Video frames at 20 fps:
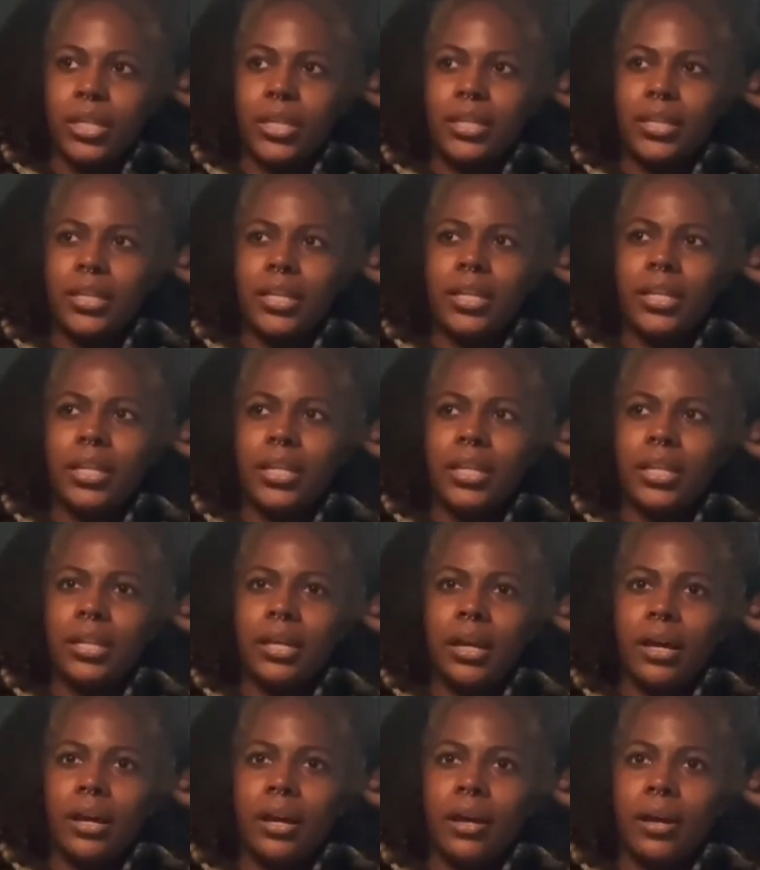and
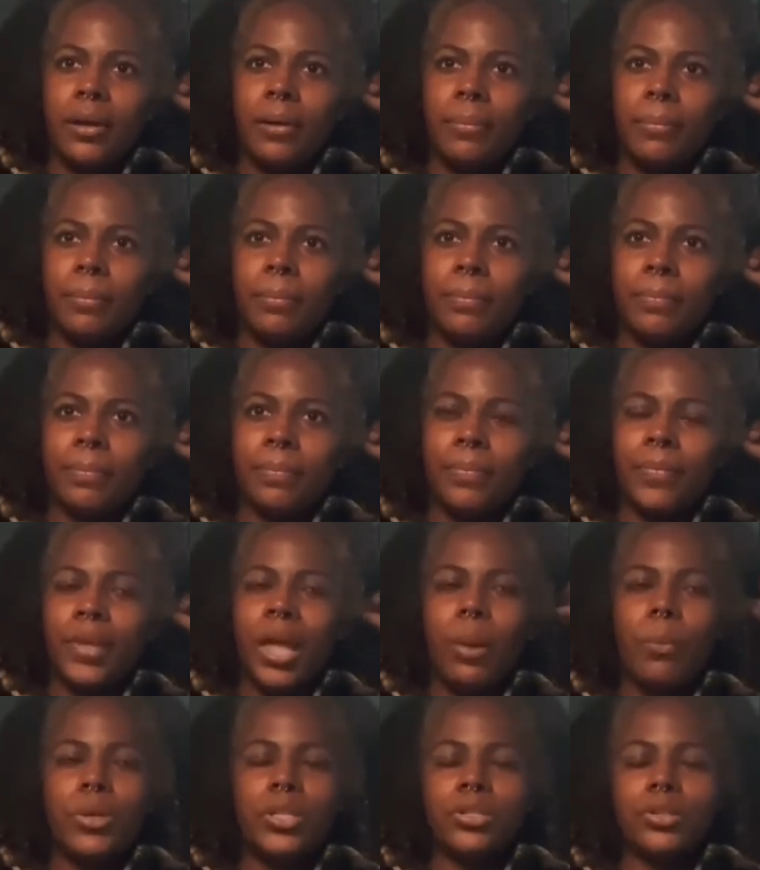then um,
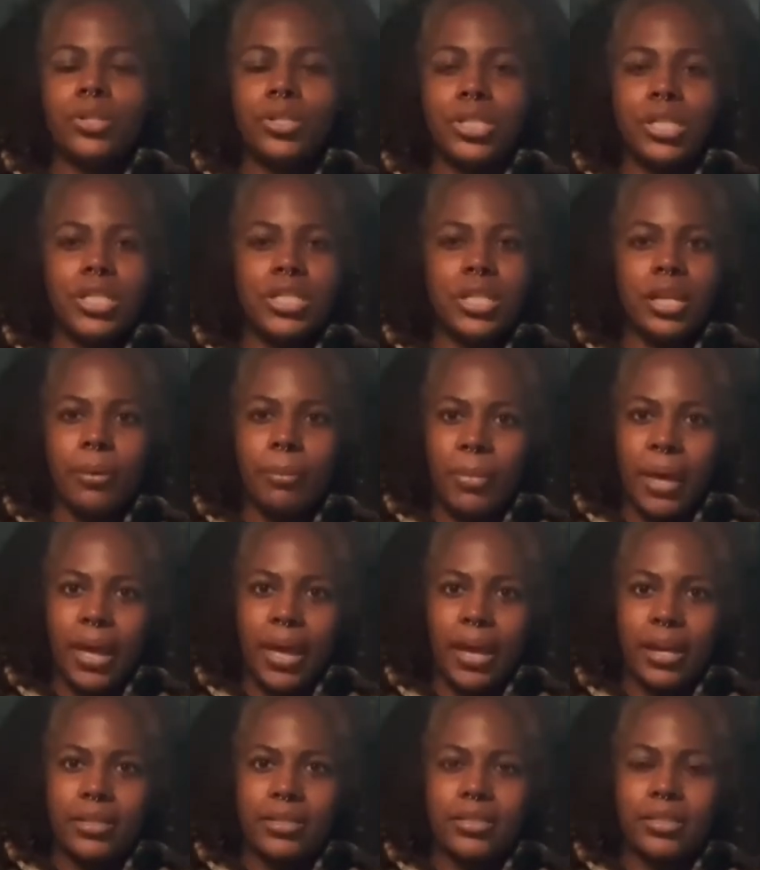I want to go to TJ
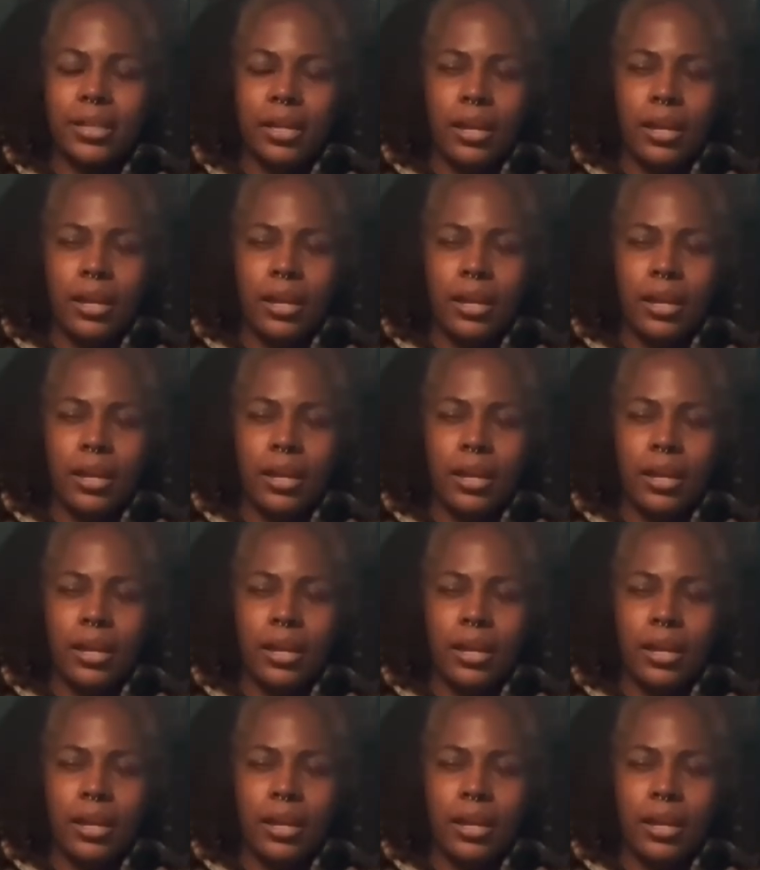Maxx